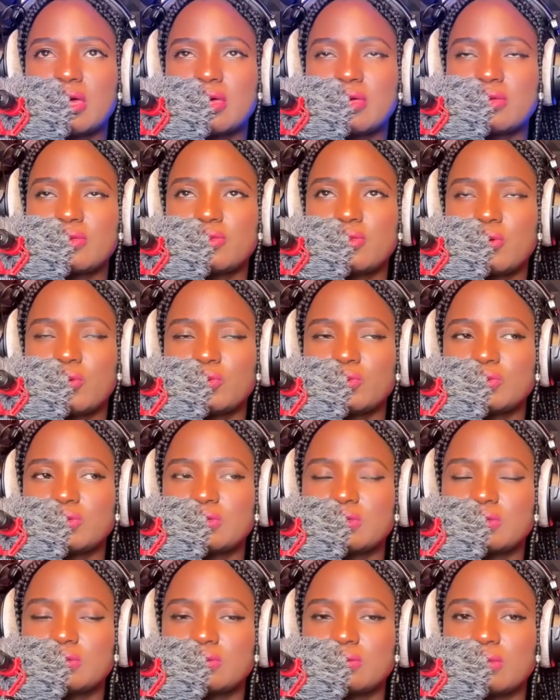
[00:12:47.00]

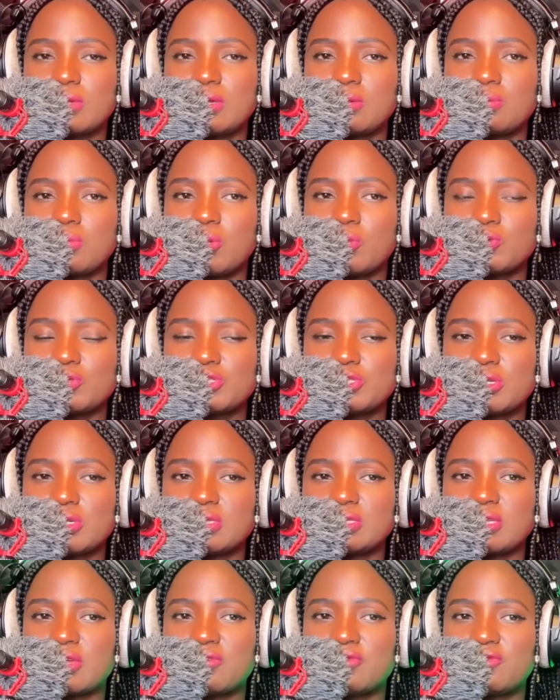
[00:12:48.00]
those
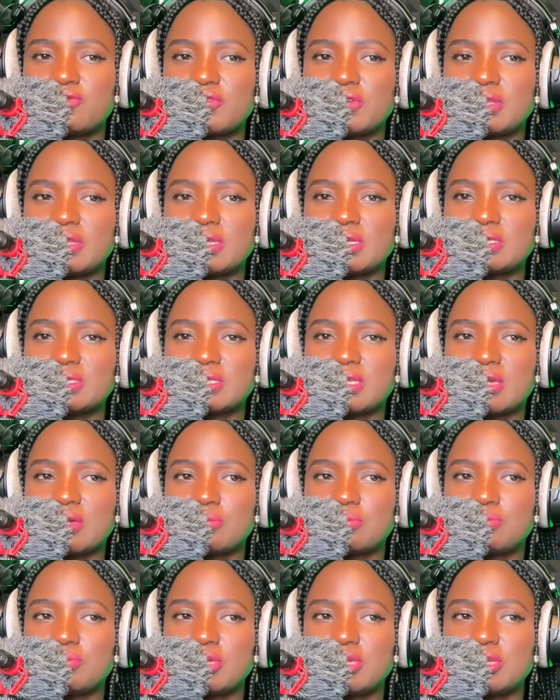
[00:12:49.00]
emotions and feelings
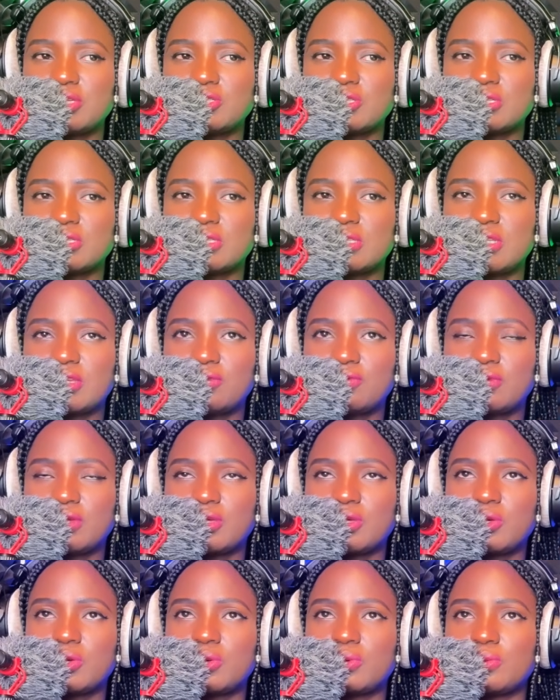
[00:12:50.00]
can be, just
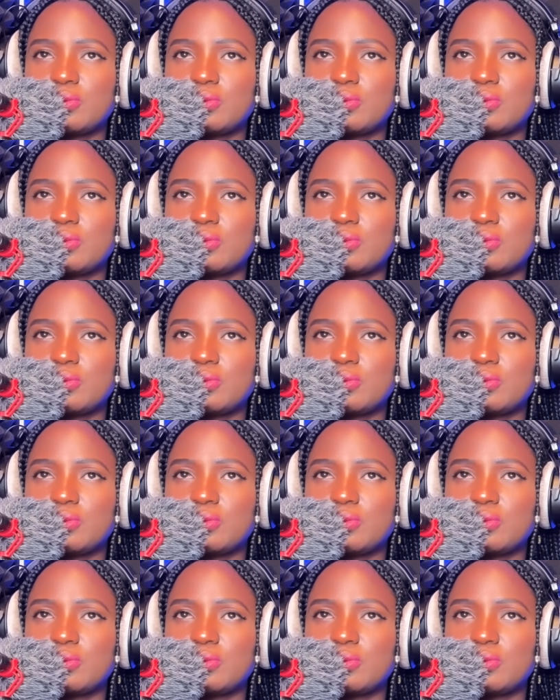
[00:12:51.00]
leaving